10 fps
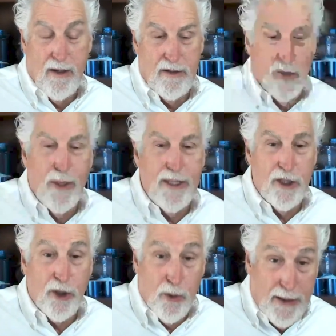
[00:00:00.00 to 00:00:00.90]
to what
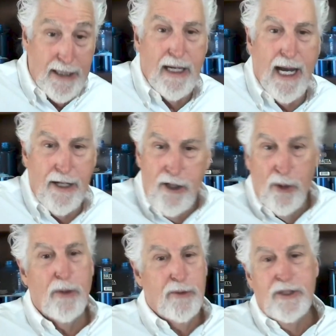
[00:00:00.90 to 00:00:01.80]
degree. I
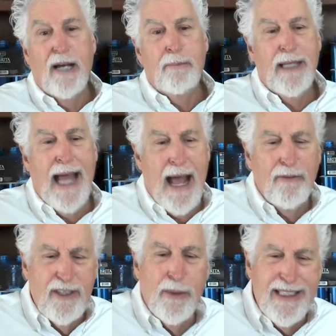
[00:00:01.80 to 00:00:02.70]
knew it was tough, but to have
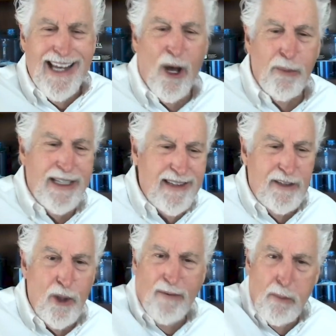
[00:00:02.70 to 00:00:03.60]
someone tell me
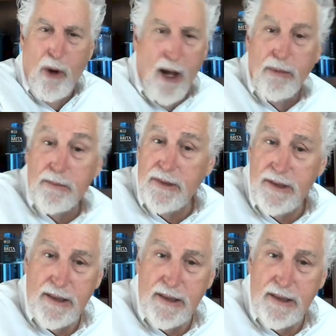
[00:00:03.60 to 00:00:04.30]
you have a problem,